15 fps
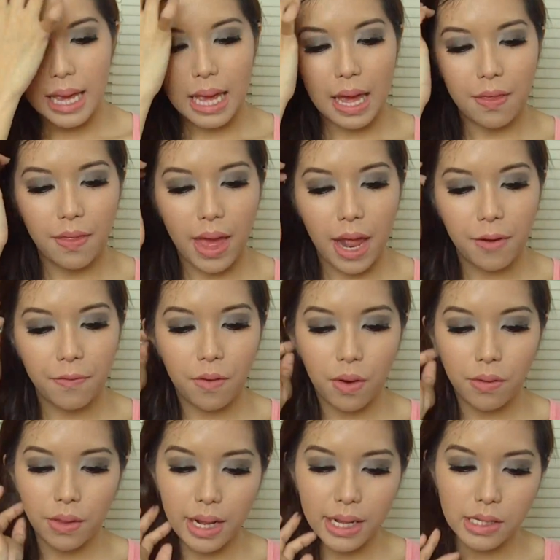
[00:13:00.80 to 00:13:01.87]
And then
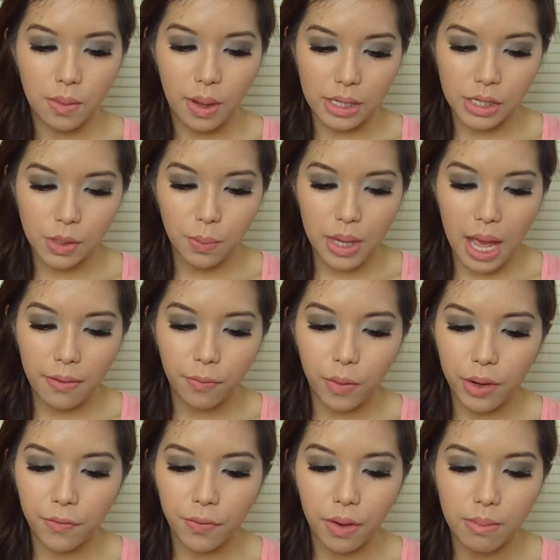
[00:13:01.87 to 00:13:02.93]
for the next question, we have
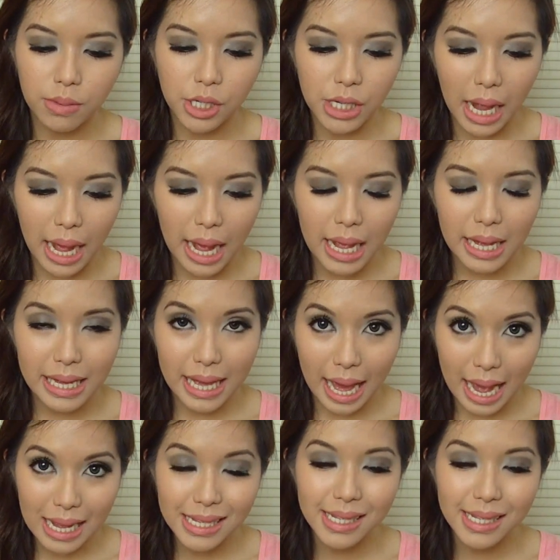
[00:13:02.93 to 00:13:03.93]
one from Sha Yaz.